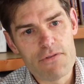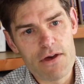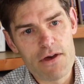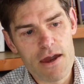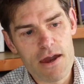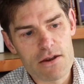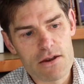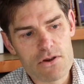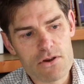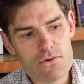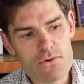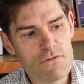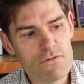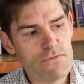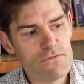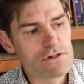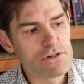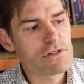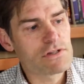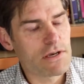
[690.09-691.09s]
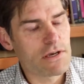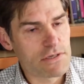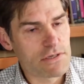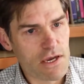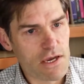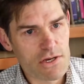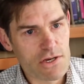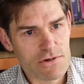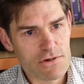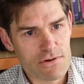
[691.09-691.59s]
that good
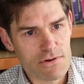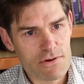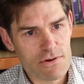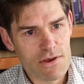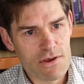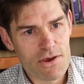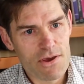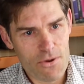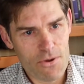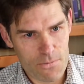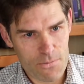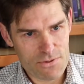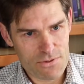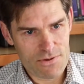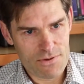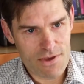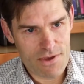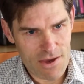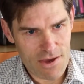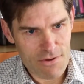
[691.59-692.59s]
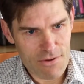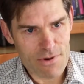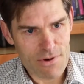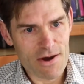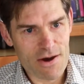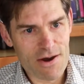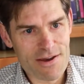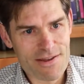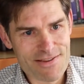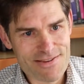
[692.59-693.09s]
visualization helps our
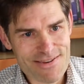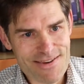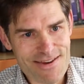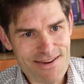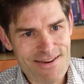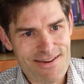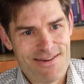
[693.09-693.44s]
minds